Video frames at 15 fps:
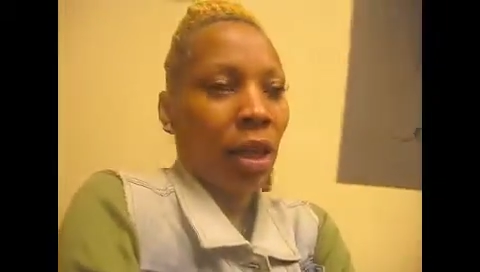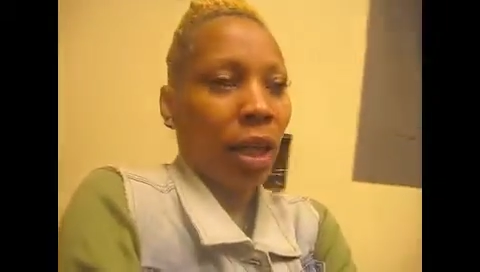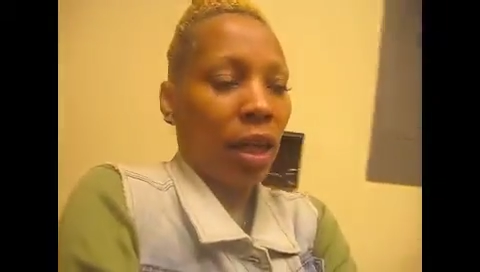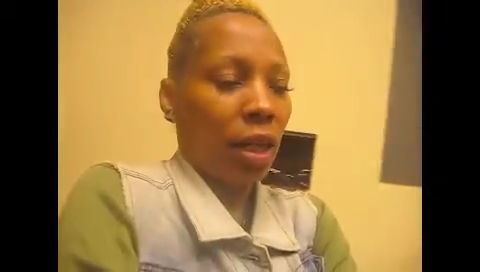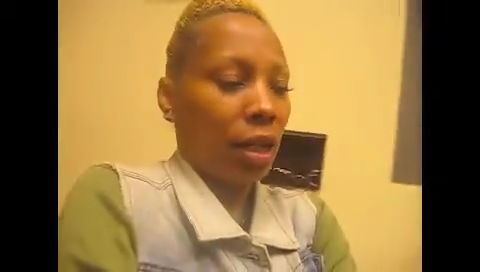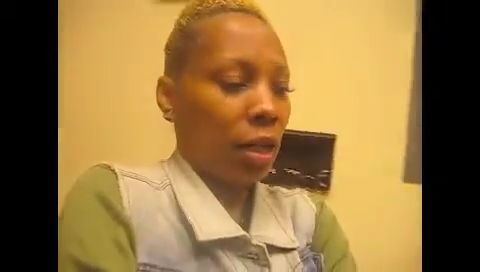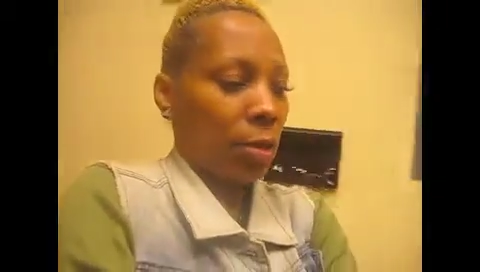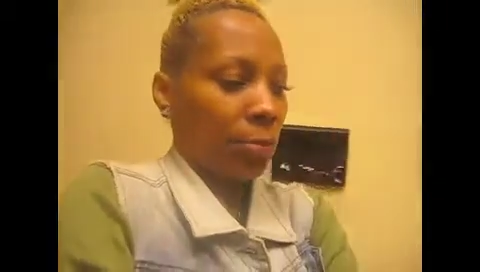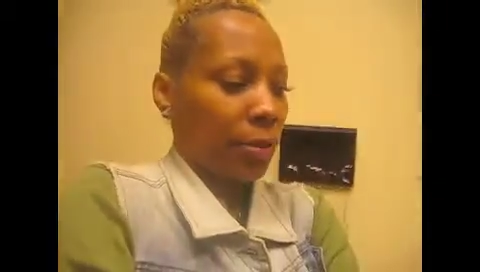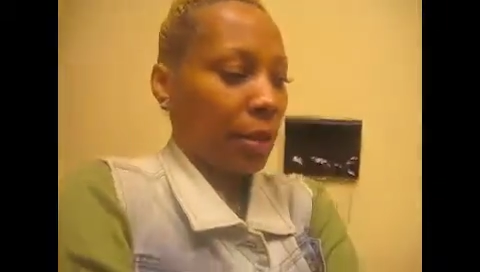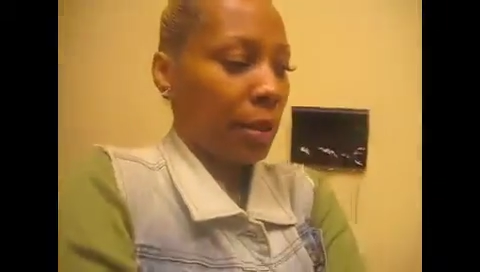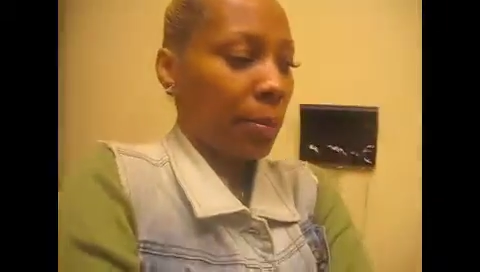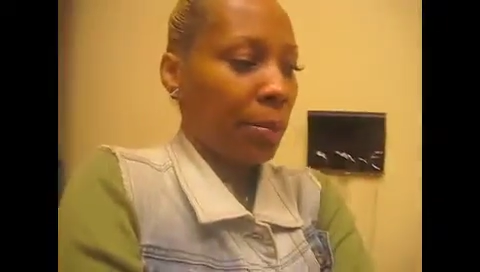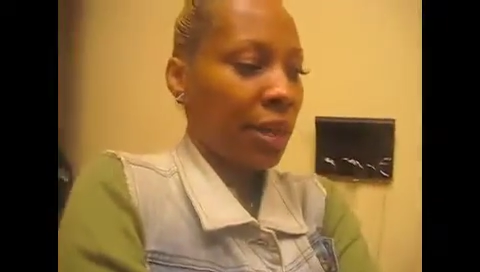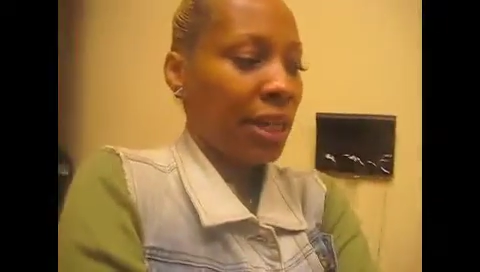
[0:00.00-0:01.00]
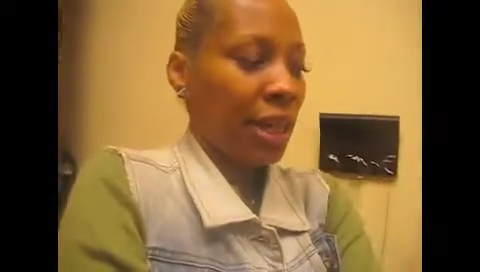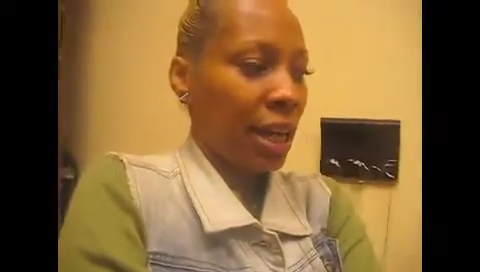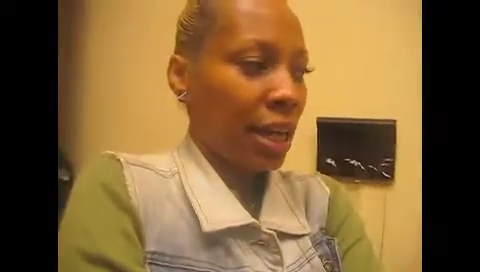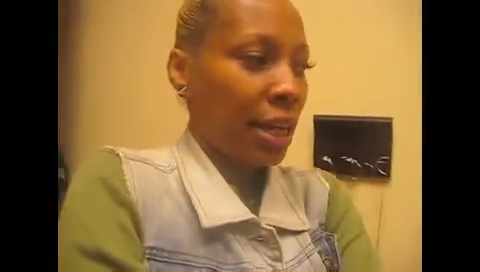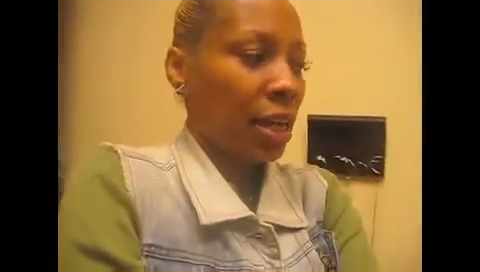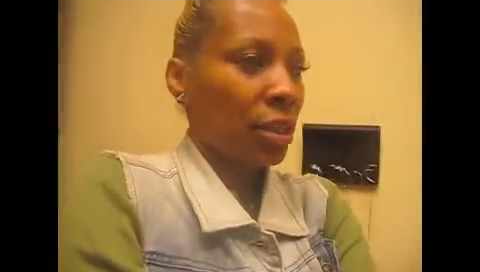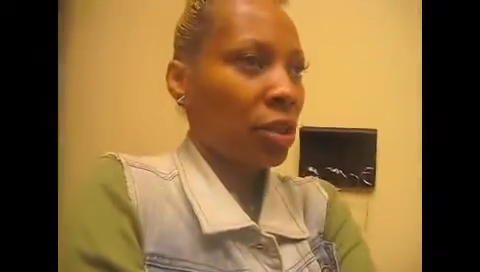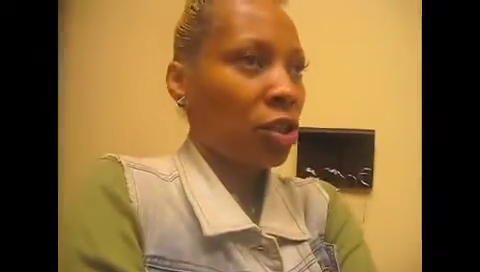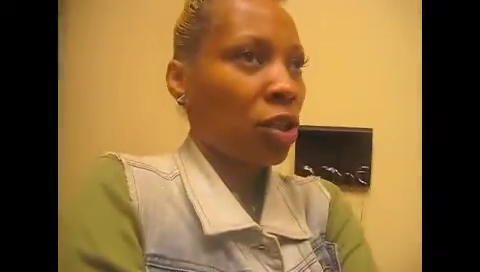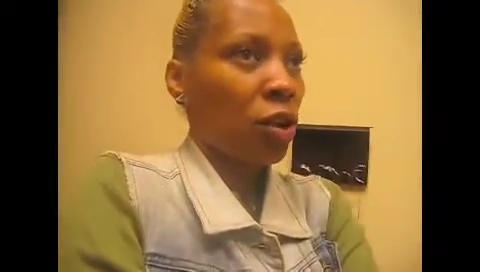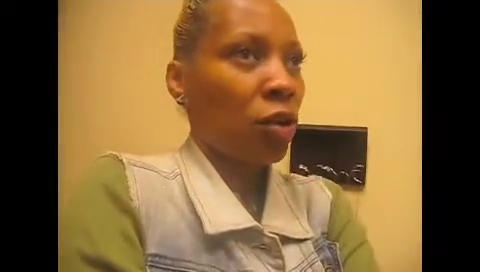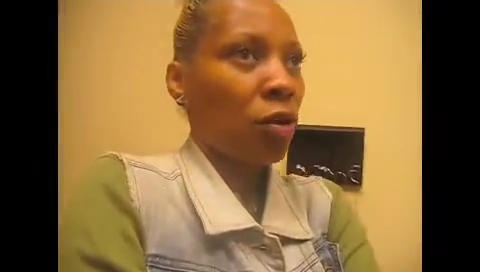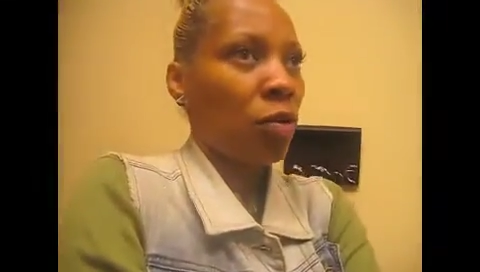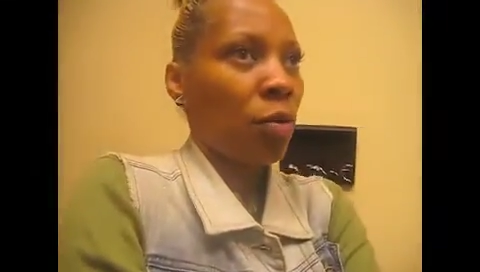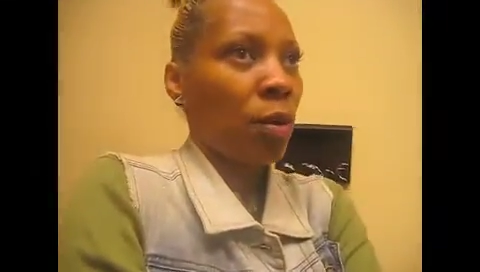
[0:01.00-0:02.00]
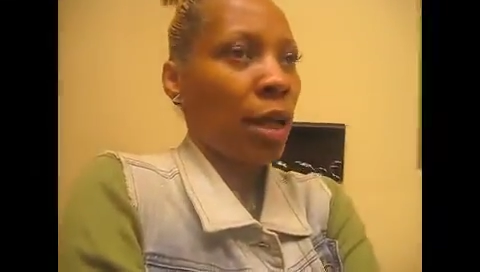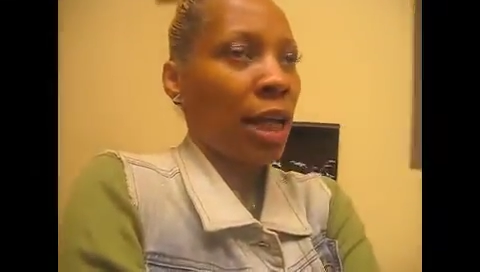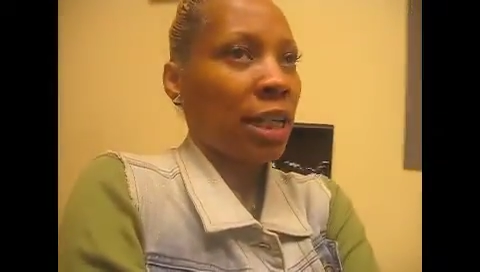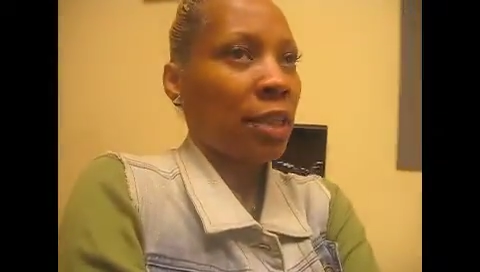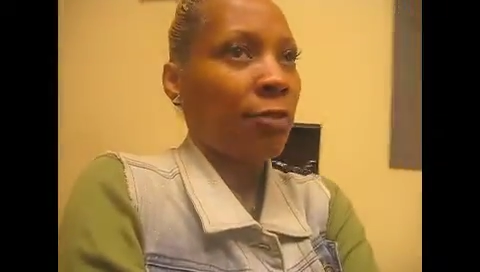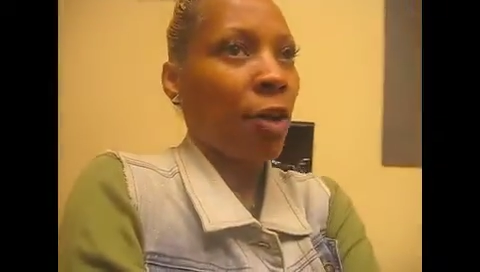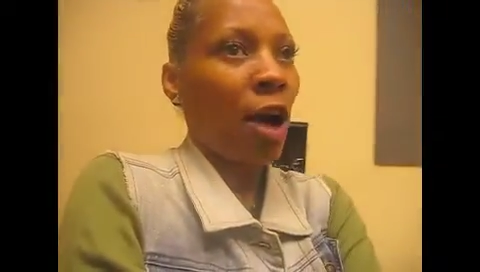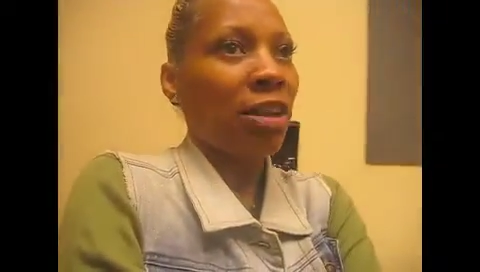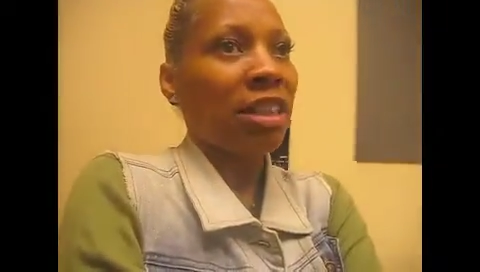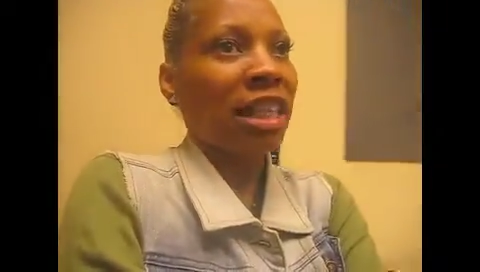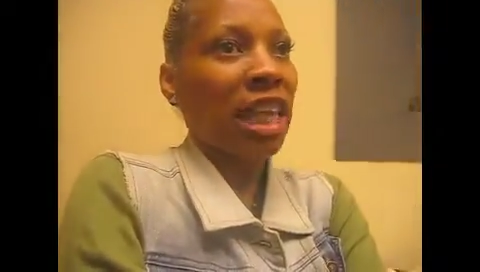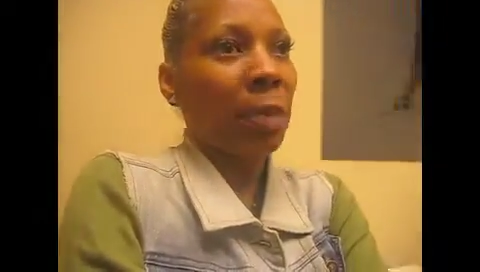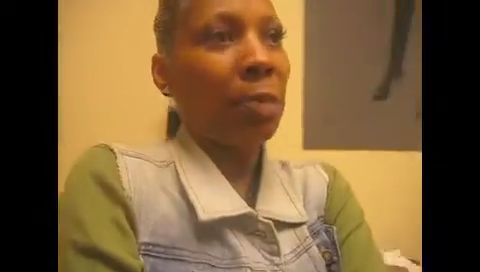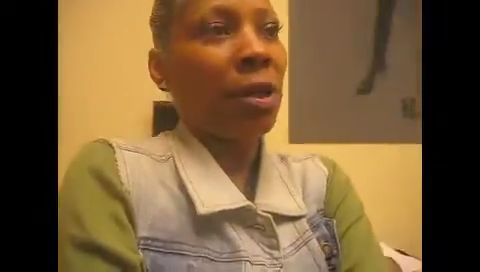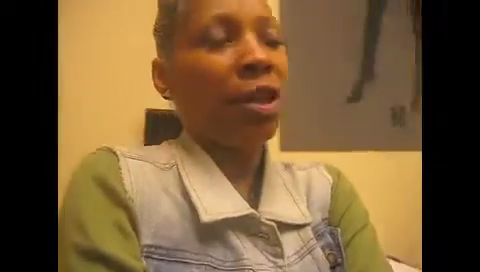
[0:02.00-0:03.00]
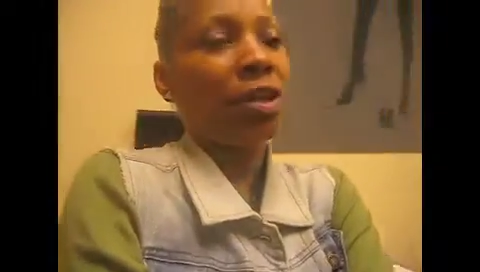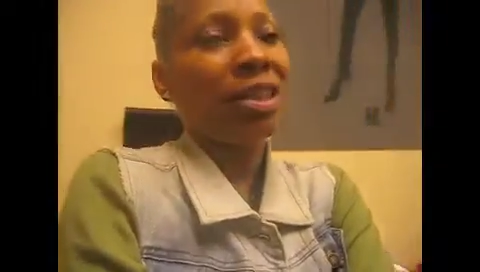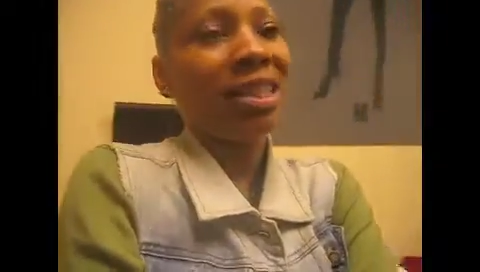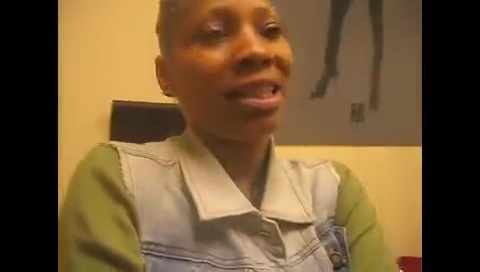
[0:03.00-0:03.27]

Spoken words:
But yeah, so as far as keeping your